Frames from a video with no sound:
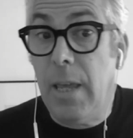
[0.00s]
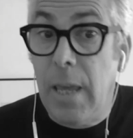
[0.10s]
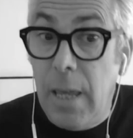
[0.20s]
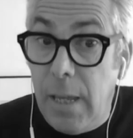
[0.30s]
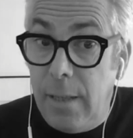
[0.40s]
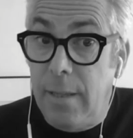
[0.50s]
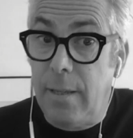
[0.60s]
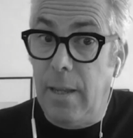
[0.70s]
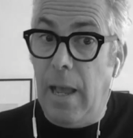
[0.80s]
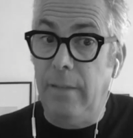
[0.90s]

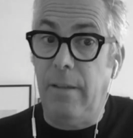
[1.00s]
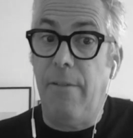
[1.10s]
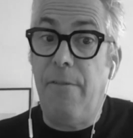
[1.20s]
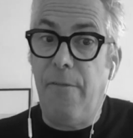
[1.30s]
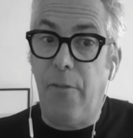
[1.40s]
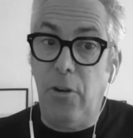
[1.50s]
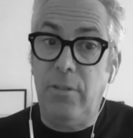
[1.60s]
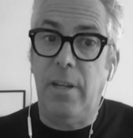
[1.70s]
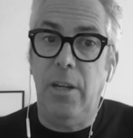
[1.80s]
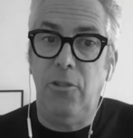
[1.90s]
eat as a
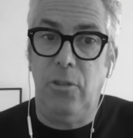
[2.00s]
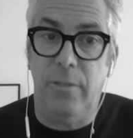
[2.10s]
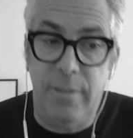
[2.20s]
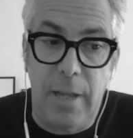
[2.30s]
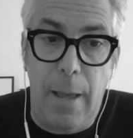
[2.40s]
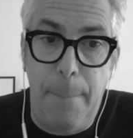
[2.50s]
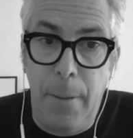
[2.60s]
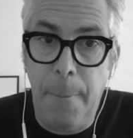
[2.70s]
first initial step